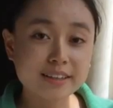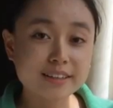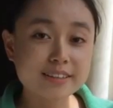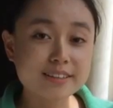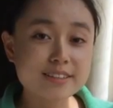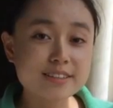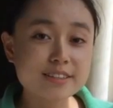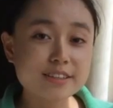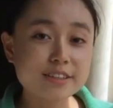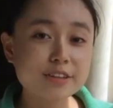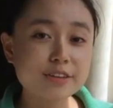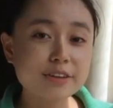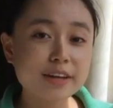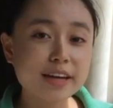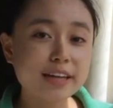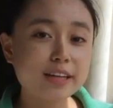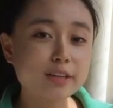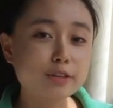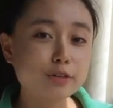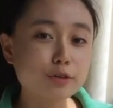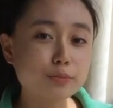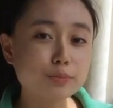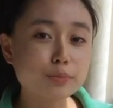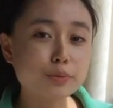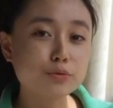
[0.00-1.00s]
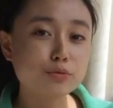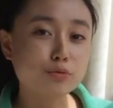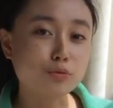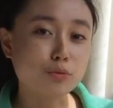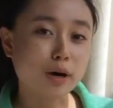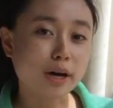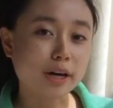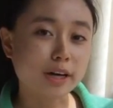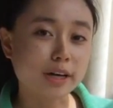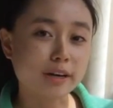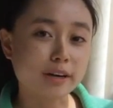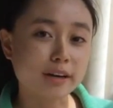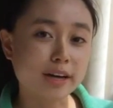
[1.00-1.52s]
Consider a loop of
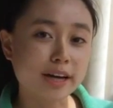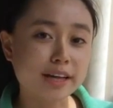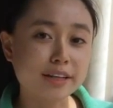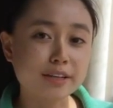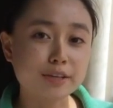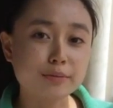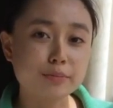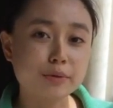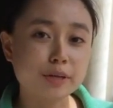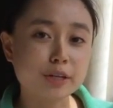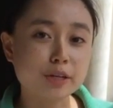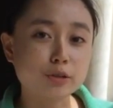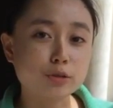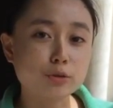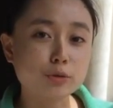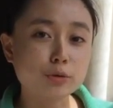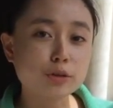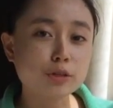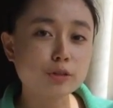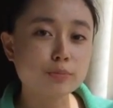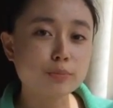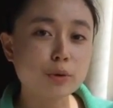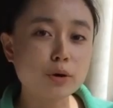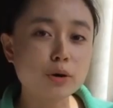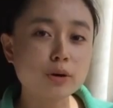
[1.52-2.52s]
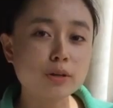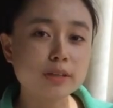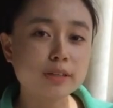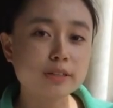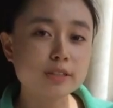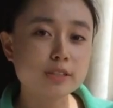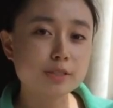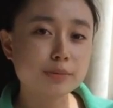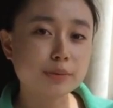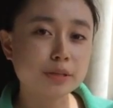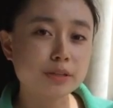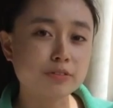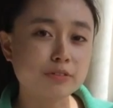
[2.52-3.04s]
wire, and you bring a north pole
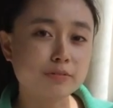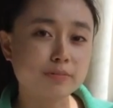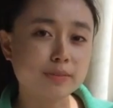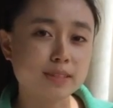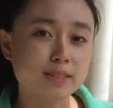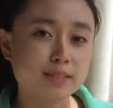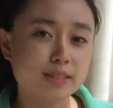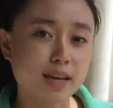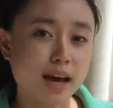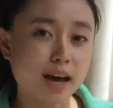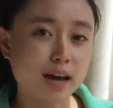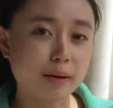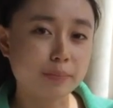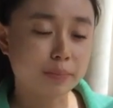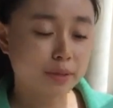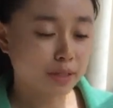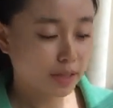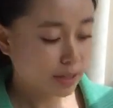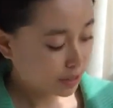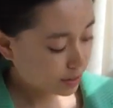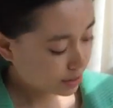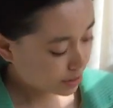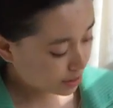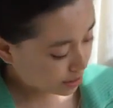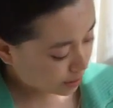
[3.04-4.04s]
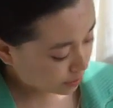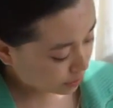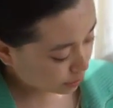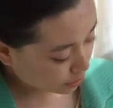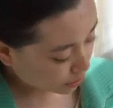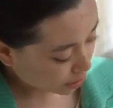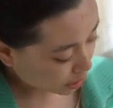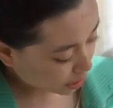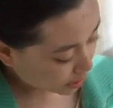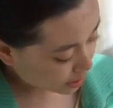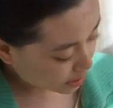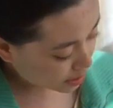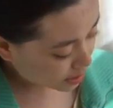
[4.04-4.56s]
into it from the top. So the
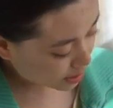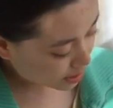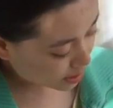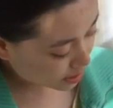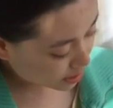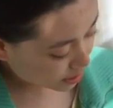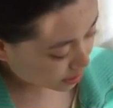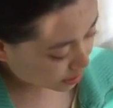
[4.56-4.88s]
flux is